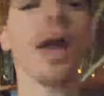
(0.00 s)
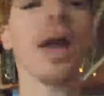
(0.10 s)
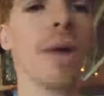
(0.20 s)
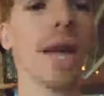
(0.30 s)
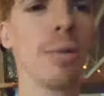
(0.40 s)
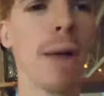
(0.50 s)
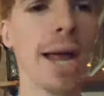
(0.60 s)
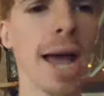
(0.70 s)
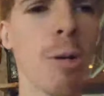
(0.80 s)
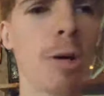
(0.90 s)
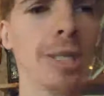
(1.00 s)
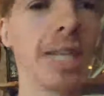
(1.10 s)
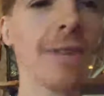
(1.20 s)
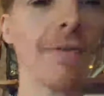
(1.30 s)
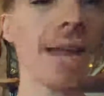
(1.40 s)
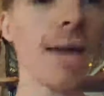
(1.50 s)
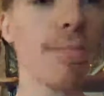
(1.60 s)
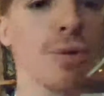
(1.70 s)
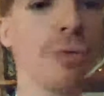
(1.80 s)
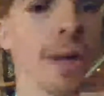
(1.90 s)
a lot of rain right now. I'll see if I
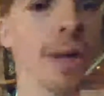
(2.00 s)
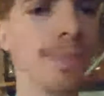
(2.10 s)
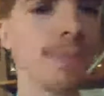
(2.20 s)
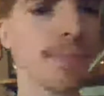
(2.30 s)
can't move in.